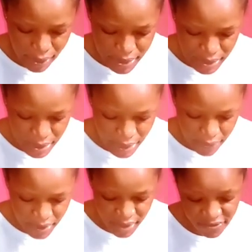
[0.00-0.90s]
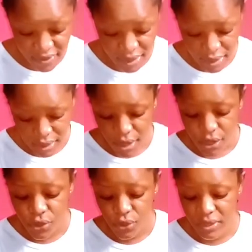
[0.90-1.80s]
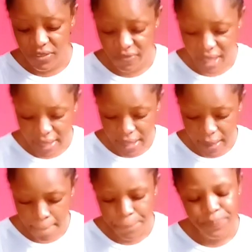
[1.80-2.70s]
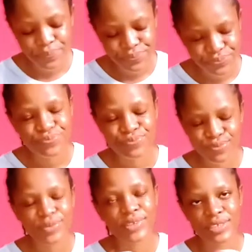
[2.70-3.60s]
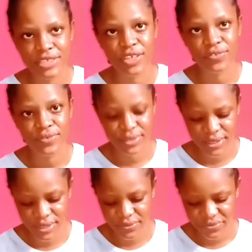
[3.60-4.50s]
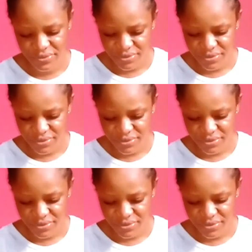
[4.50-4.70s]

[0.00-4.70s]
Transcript: ceramic ring, humidifier. It's actually for this thing.